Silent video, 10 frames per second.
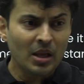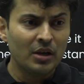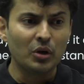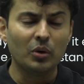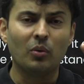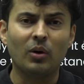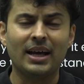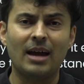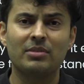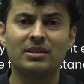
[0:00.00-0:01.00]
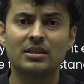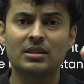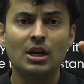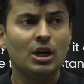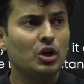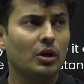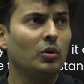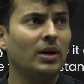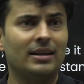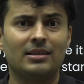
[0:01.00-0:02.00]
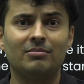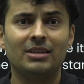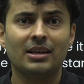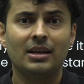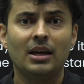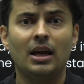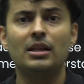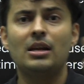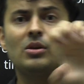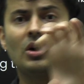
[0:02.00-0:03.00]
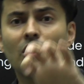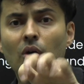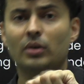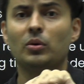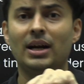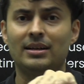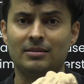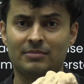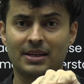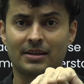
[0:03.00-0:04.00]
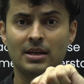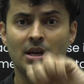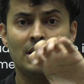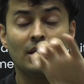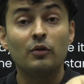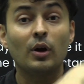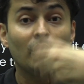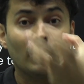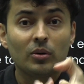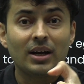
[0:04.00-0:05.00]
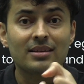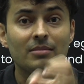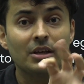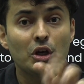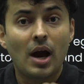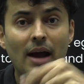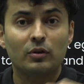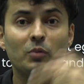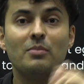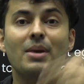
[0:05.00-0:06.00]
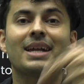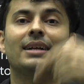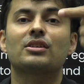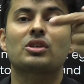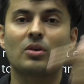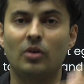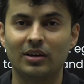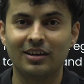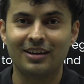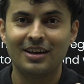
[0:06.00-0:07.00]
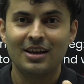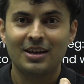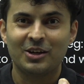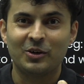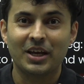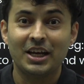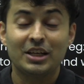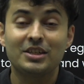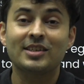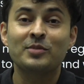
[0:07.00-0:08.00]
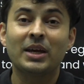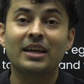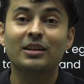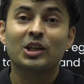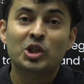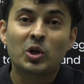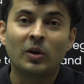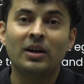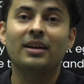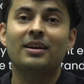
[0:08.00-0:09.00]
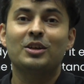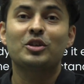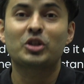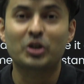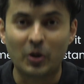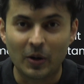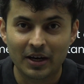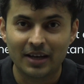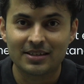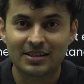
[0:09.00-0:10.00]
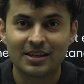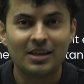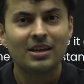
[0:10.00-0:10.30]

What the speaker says: you know what happens is you're good at something and then you are not good at something. If you are not good at something, you have to make it stronger. Okay, just making the stronger strongest